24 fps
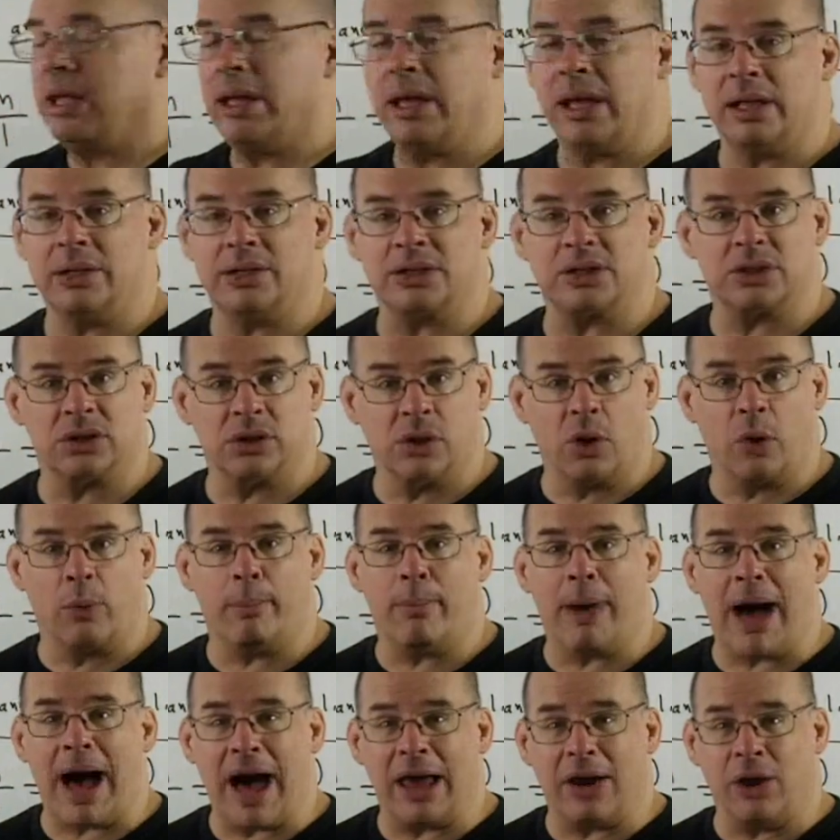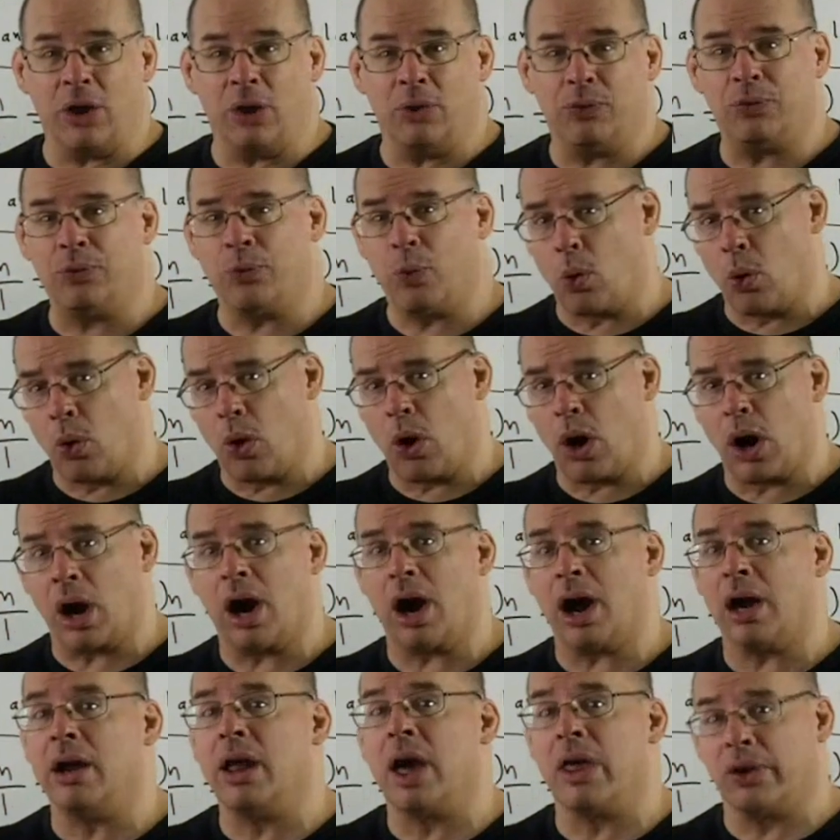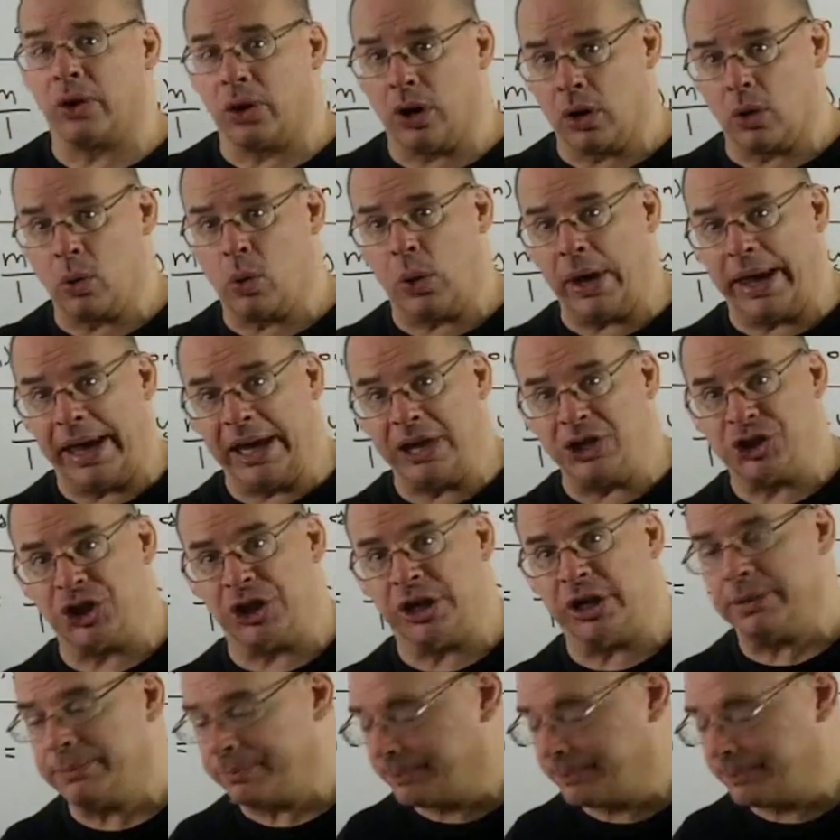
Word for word: and slope model for another equation.